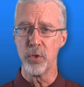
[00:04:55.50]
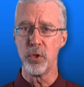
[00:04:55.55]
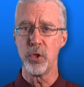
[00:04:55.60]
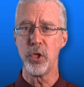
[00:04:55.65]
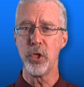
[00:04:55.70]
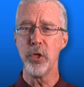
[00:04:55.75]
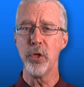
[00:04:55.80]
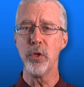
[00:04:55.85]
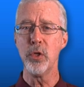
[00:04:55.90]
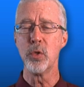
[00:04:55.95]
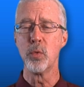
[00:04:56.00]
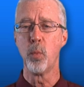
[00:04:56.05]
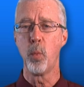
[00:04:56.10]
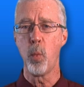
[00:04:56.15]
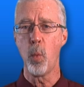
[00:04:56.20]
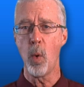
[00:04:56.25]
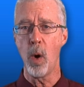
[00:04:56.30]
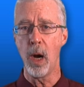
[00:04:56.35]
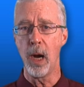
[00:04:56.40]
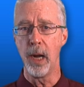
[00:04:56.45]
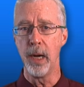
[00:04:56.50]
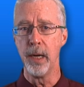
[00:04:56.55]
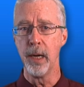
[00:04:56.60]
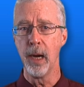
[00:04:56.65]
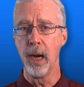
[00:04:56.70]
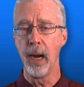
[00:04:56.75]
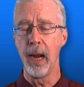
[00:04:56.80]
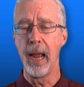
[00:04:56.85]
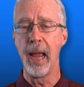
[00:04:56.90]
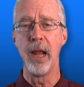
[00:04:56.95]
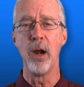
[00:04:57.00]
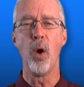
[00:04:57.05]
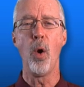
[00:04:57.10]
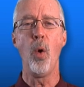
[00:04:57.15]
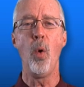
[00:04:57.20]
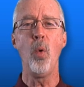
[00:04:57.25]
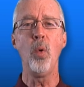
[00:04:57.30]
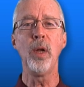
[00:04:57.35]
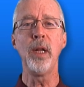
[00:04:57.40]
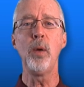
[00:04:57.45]
choose one and
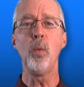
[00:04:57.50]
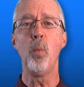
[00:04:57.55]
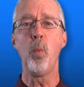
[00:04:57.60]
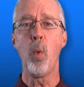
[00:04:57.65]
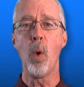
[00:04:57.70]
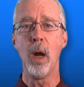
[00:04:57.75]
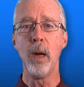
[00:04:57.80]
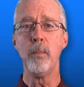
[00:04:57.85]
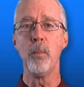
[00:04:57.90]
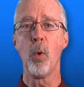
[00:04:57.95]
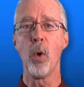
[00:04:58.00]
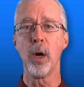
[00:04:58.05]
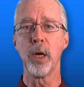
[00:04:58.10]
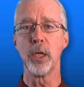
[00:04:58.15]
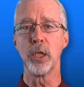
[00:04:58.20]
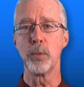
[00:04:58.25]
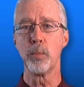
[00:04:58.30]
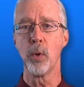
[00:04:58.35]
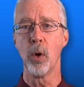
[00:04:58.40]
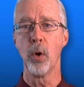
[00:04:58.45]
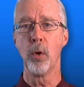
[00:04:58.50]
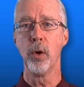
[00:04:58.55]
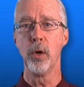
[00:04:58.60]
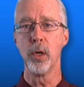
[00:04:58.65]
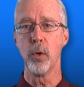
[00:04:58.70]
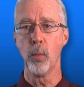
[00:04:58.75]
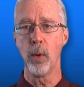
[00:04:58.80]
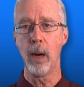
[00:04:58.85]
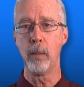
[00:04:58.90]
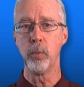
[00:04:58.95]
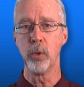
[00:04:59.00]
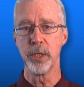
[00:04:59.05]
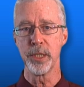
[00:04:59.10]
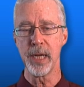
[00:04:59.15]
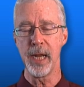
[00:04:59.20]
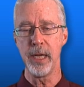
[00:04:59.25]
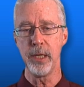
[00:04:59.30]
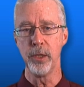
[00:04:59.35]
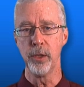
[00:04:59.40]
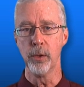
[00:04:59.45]
only one mortgage broker to
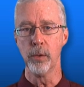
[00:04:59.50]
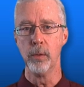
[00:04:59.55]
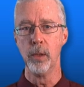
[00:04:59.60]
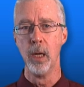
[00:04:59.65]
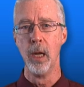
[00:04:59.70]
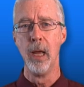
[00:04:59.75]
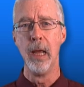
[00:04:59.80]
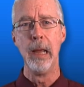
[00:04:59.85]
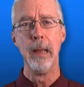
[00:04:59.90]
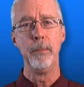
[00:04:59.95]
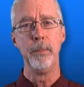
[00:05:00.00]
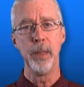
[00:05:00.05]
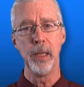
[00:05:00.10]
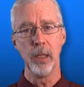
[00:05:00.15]
represent you. Be